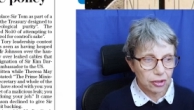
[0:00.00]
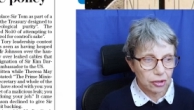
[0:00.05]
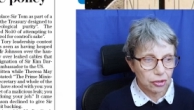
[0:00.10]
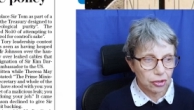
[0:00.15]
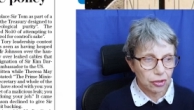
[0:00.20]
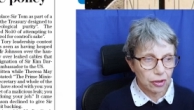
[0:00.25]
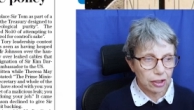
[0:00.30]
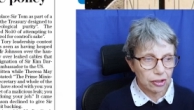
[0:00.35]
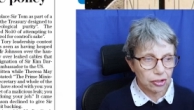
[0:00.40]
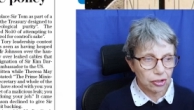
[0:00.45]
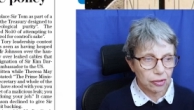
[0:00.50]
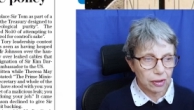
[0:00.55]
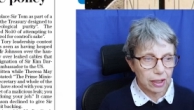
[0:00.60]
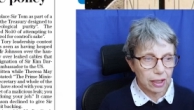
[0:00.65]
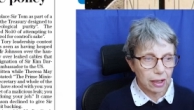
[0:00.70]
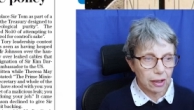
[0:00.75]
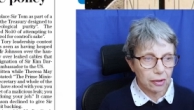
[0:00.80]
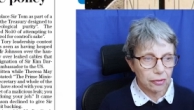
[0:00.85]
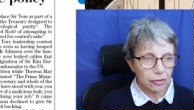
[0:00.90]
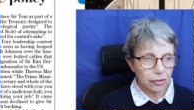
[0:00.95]
the
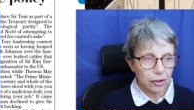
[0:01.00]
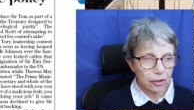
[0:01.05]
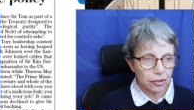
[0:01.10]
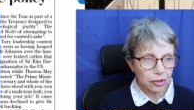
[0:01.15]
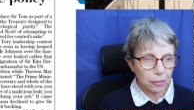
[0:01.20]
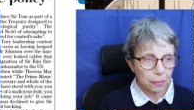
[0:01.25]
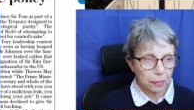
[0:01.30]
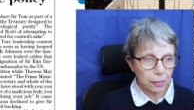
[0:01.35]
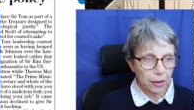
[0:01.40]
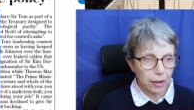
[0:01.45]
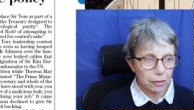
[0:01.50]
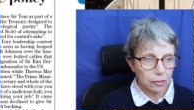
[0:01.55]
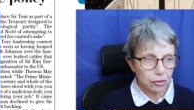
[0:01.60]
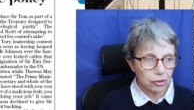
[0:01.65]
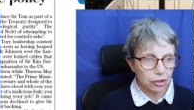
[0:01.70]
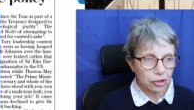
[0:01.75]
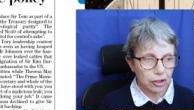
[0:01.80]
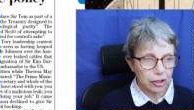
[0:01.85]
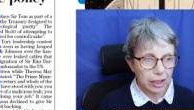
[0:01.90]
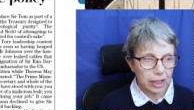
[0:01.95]
Treasury over its
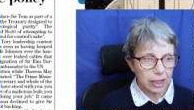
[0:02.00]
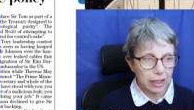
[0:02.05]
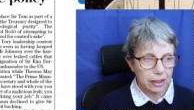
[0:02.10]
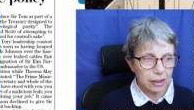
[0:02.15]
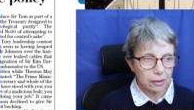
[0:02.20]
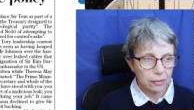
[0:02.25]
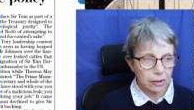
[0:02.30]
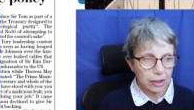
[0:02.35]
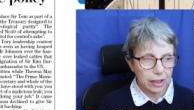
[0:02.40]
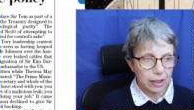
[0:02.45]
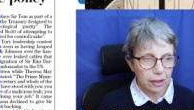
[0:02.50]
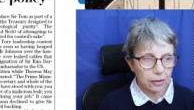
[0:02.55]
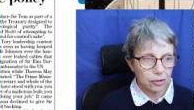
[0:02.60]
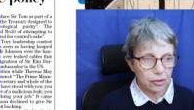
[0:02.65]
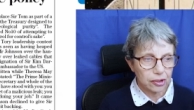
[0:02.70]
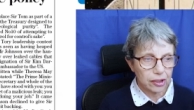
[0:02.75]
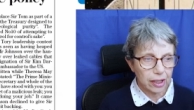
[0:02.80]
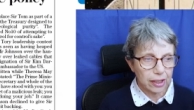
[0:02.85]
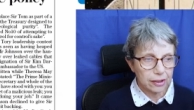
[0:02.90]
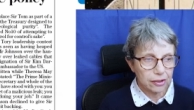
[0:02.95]
approach to EU
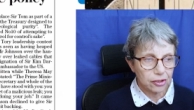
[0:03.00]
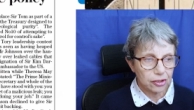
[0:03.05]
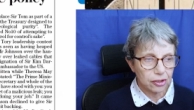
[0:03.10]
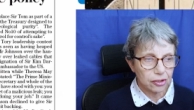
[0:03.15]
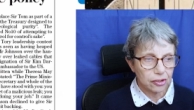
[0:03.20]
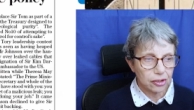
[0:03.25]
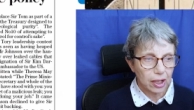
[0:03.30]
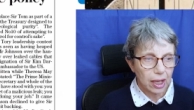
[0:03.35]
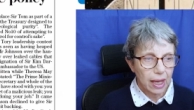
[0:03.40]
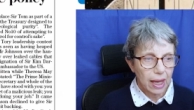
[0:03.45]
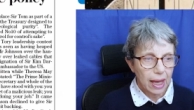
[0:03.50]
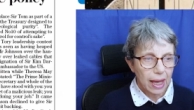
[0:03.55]
negotiations